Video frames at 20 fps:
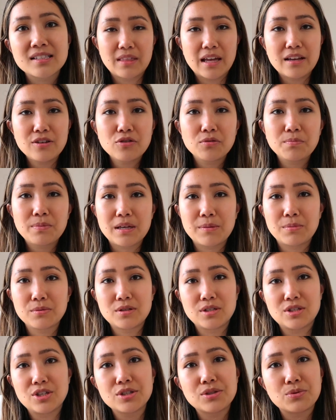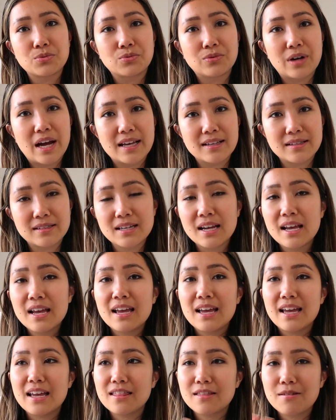then you'll be able to just rest
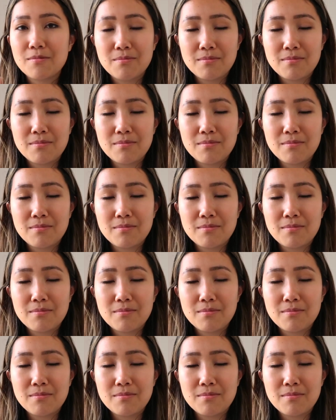in the